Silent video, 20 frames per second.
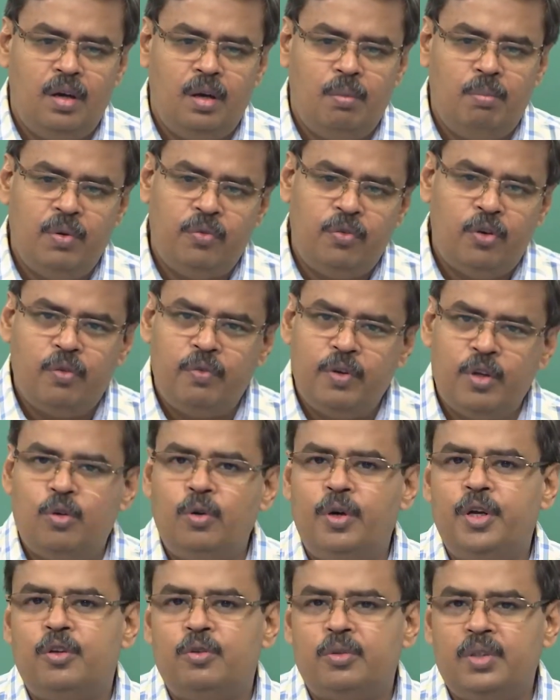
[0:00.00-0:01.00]
Before we
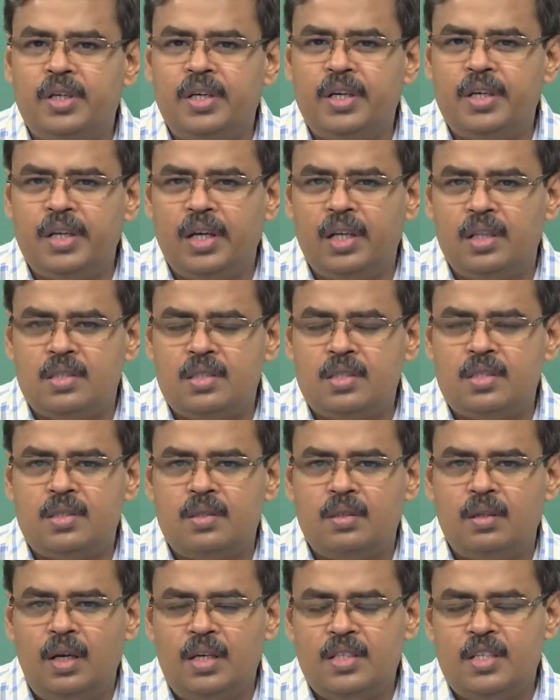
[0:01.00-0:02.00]
go into the details,
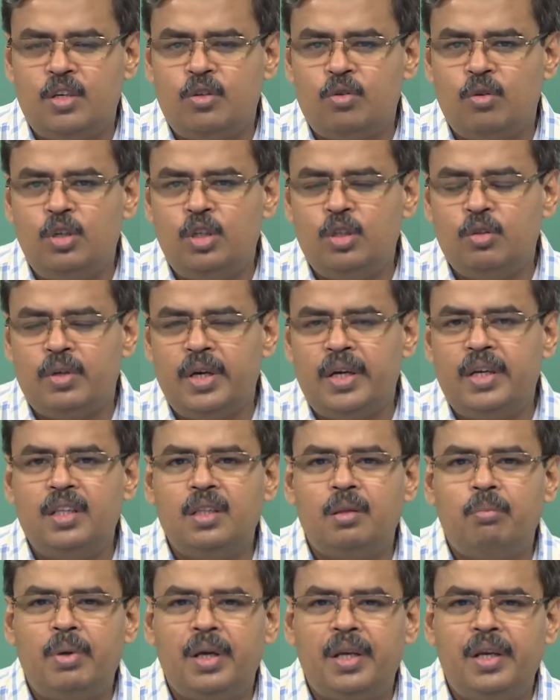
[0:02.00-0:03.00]
as I told you right in
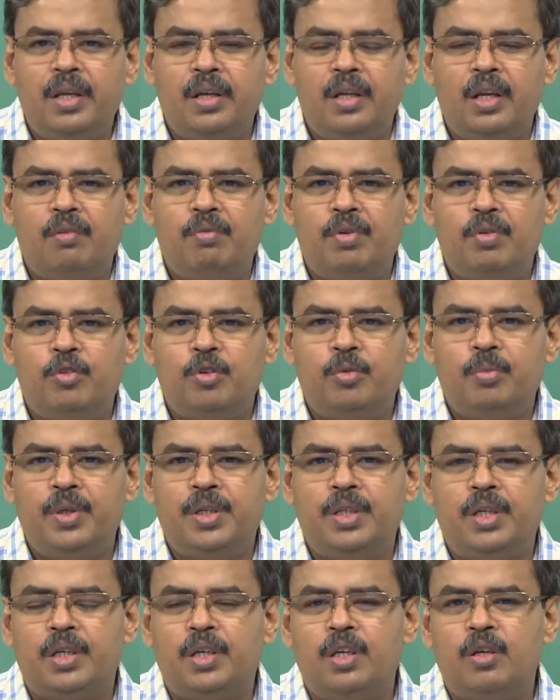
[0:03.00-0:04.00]
the beginning that we would be
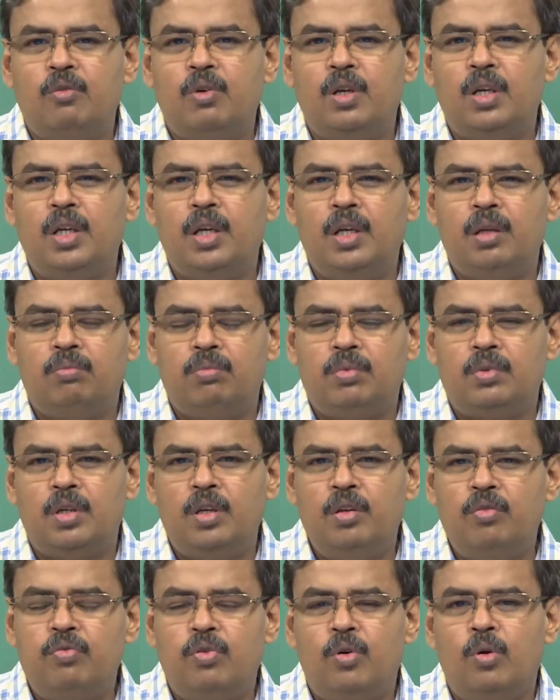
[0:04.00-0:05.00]
taking only
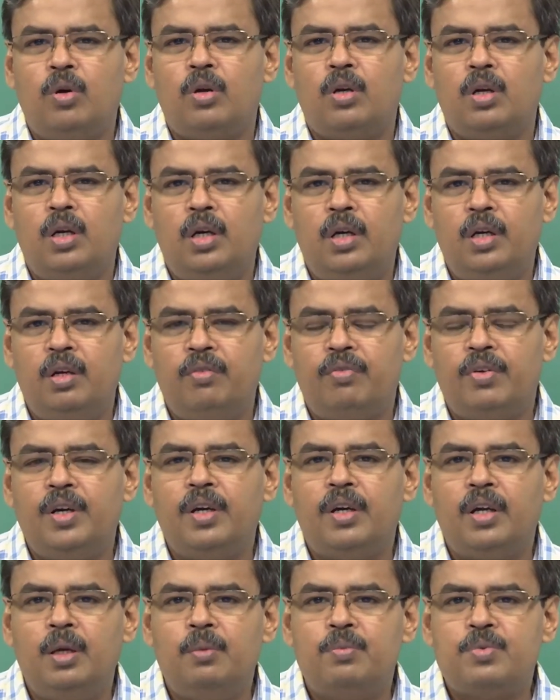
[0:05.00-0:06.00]
3-4 different
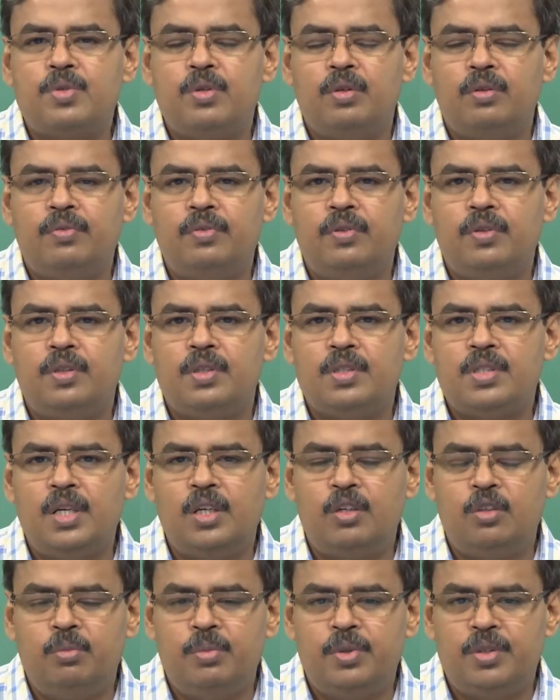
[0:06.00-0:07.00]
types of
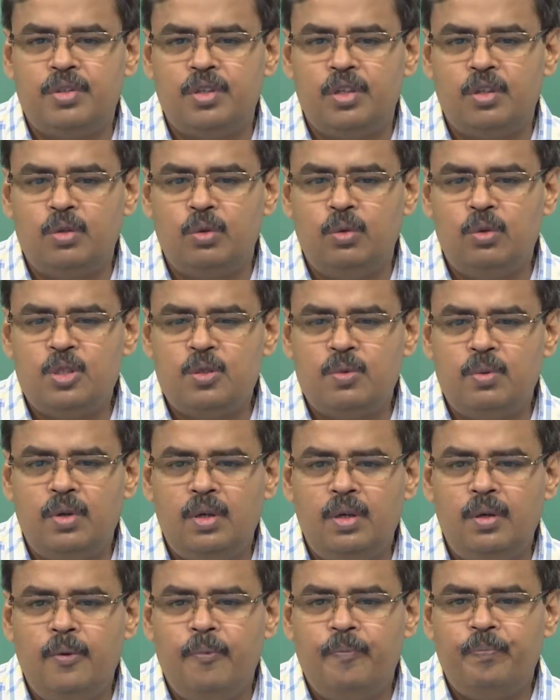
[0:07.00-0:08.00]
psychometric tools.
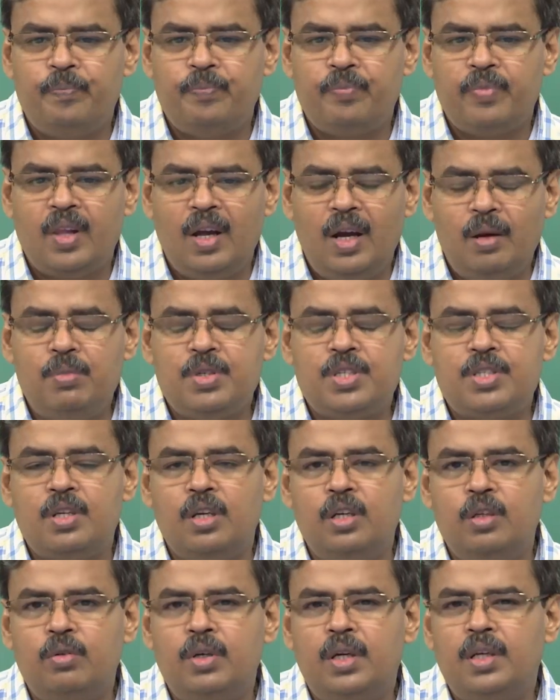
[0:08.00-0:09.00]
I must
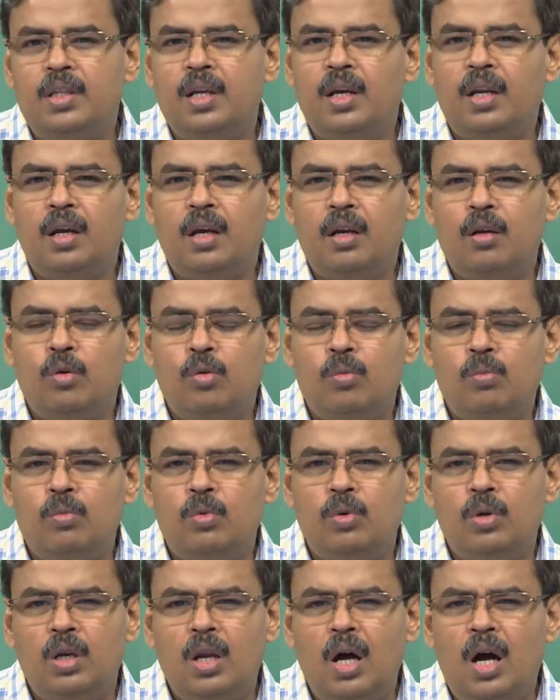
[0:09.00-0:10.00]
tell you that there are
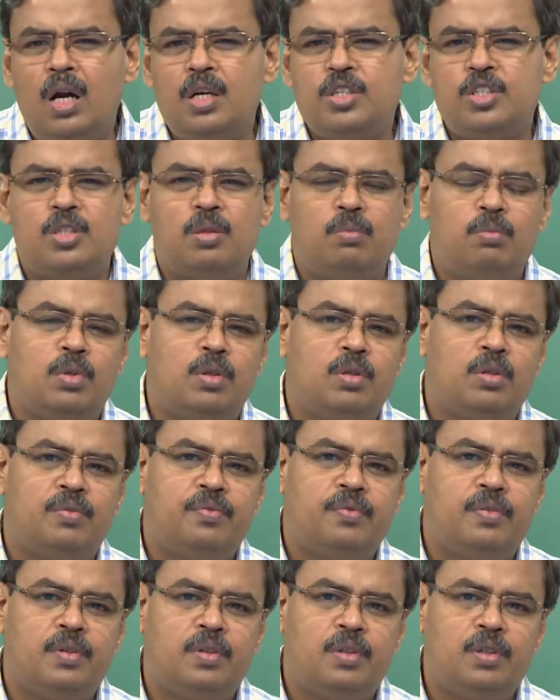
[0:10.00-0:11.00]
large number
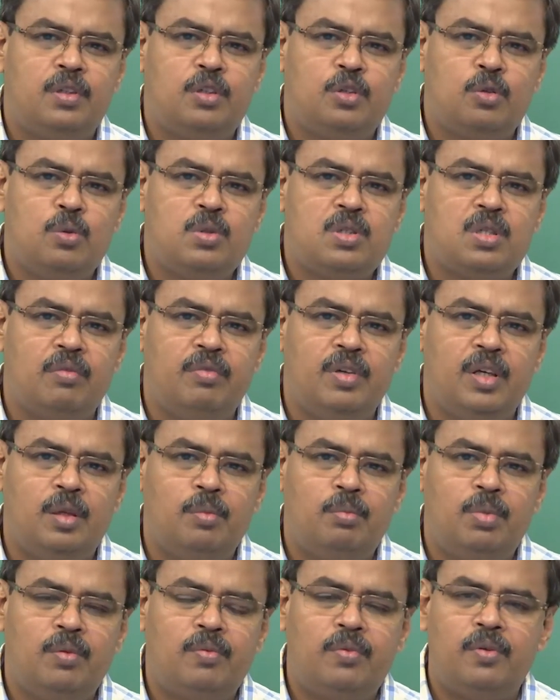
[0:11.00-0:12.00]
of tools
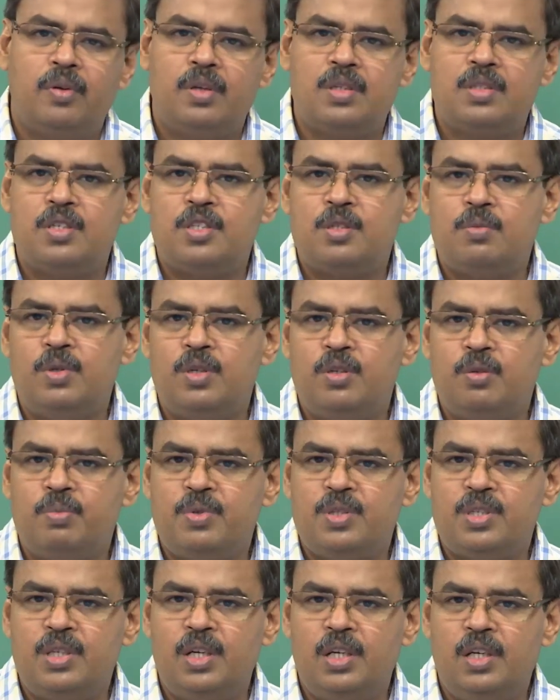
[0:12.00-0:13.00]
available for assessment of
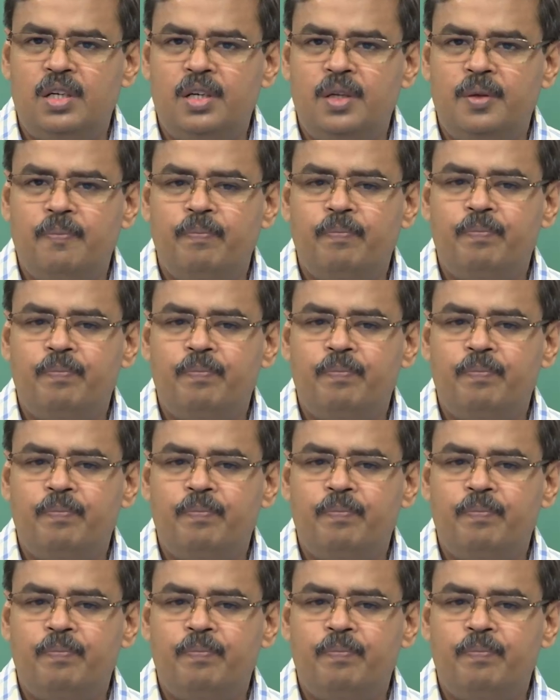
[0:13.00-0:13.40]
personality.